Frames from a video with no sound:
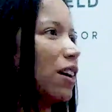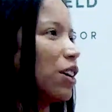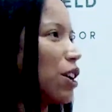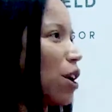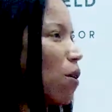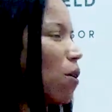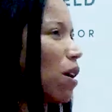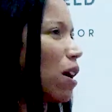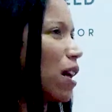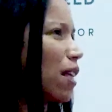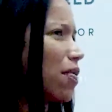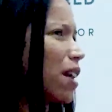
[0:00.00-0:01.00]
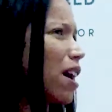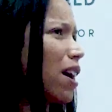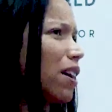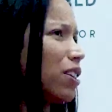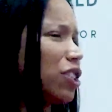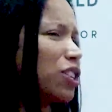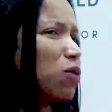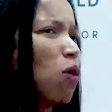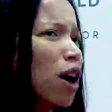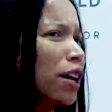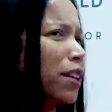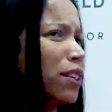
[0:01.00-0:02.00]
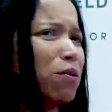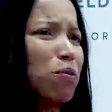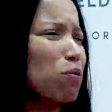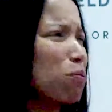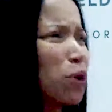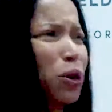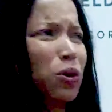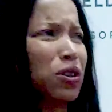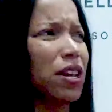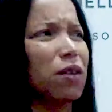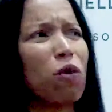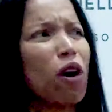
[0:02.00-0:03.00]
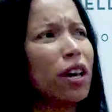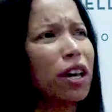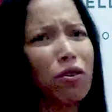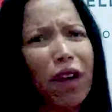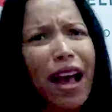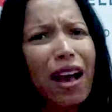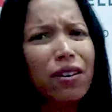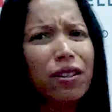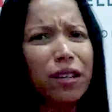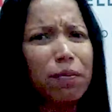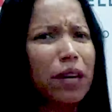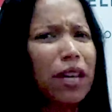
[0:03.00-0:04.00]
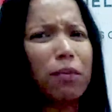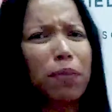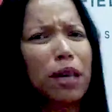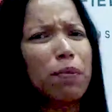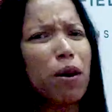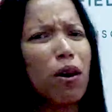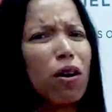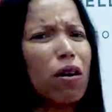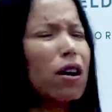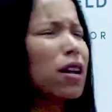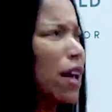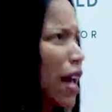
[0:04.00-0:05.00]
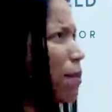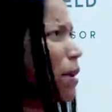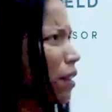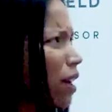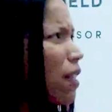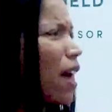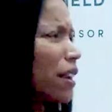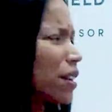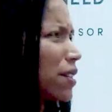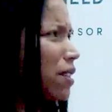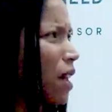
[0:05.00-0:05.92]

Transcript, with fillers: you know, the just walking the booths and walking around and meeting people. I mean, a lot of good